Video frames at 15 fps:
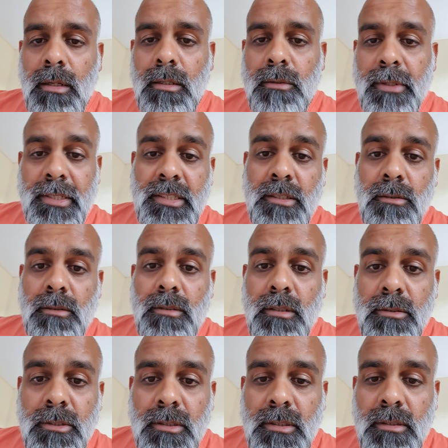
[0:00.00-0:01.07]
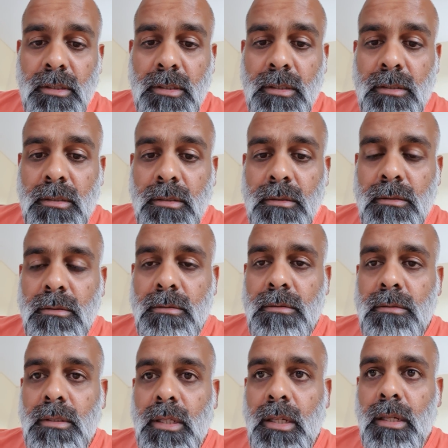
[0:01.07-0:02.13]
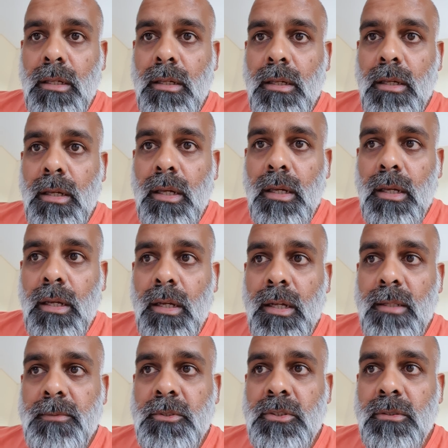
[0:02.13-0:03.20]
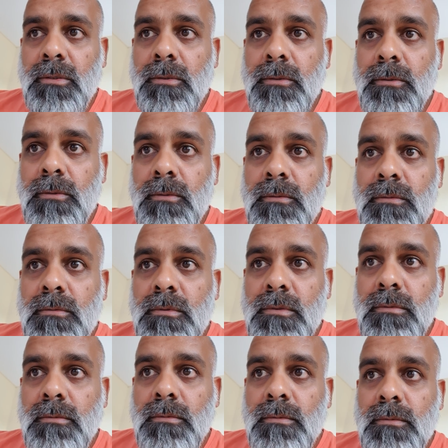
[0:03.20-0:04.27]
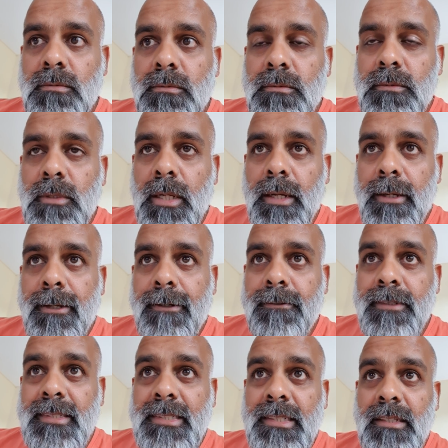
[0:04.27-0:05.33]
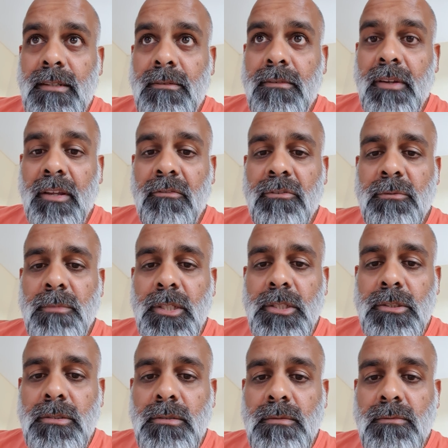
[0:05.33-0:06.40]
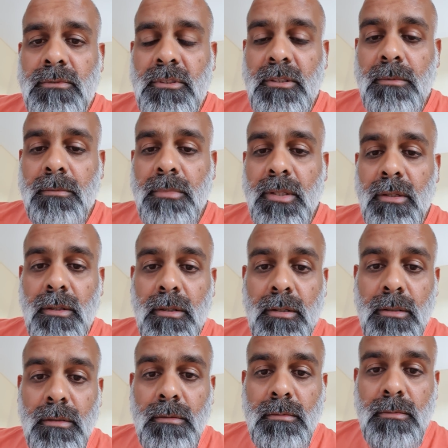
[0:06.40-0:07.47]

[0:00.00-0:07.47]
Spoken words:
Raising your consciousness helps you receive information from beyond